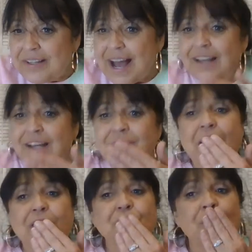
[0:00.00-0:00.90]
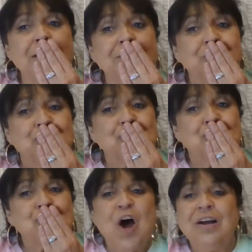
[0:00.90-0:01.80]
I love y'all, darling.
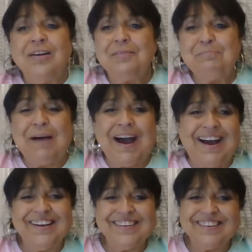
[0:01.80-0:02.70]
Bye.